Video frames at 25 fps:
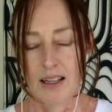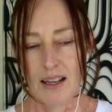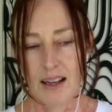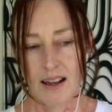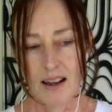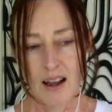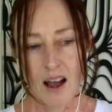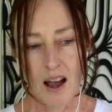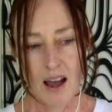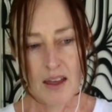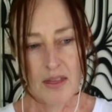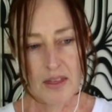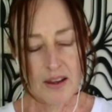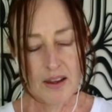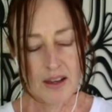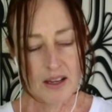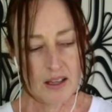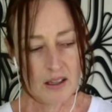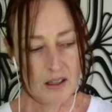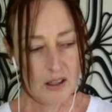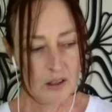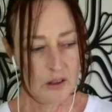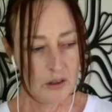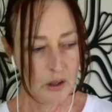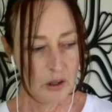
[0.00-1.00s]
Yeah, I
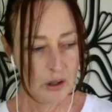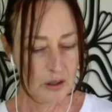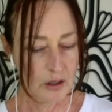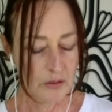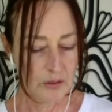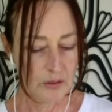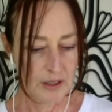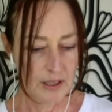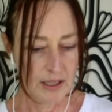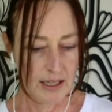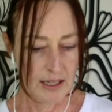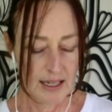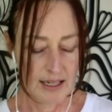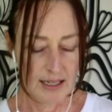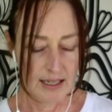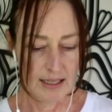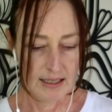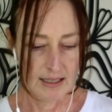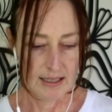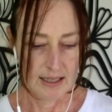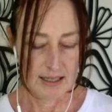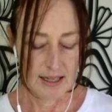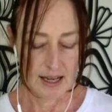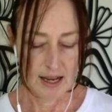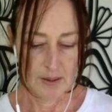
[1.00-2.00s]
think a lot of
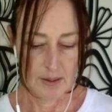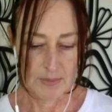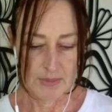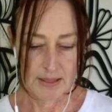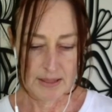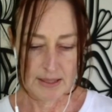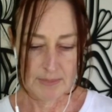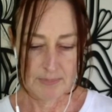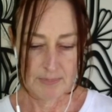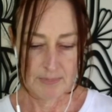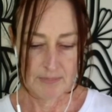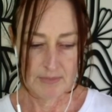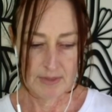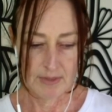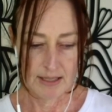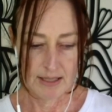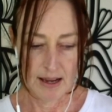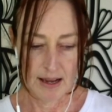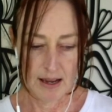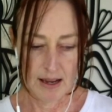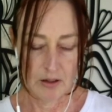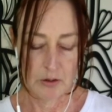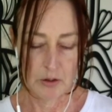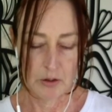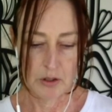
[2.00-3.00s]
comes
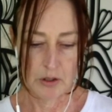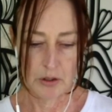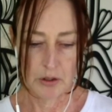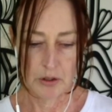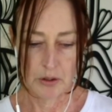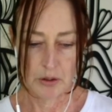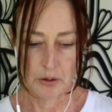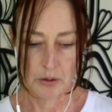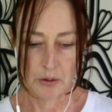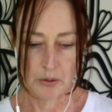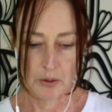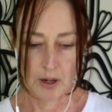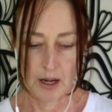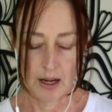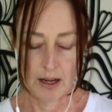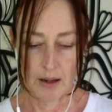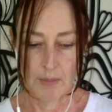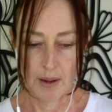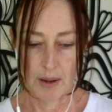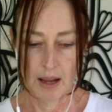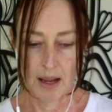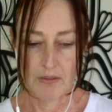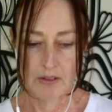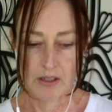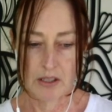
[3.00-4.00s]
down to
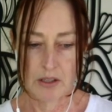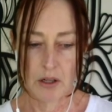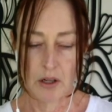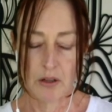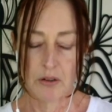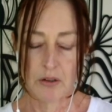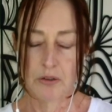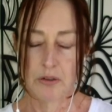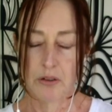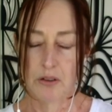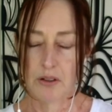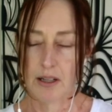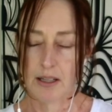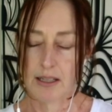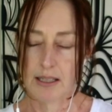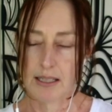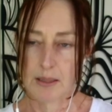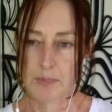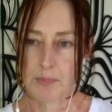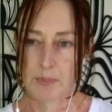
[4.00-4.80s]
having to go through that